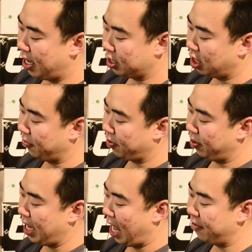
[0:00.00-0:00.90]
It's got a
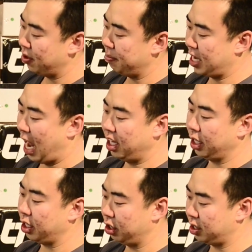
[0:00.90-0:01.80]
very heavy
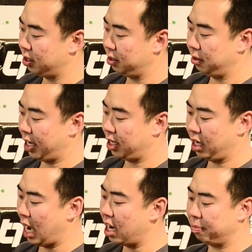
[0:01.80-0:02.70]
metallic. It looks like
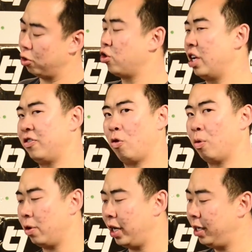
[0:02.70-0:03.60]
kind of like more
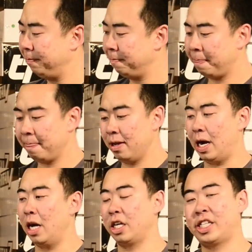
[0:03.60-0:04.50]
transformery.
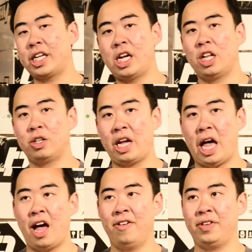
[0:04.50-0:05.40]
The second color they
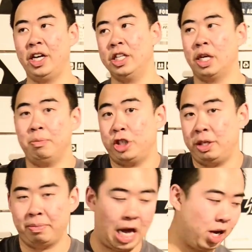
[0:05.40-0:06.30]
have is
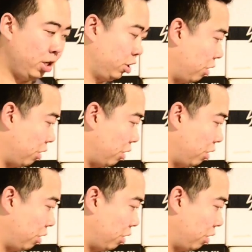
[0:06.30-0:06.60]
machine black.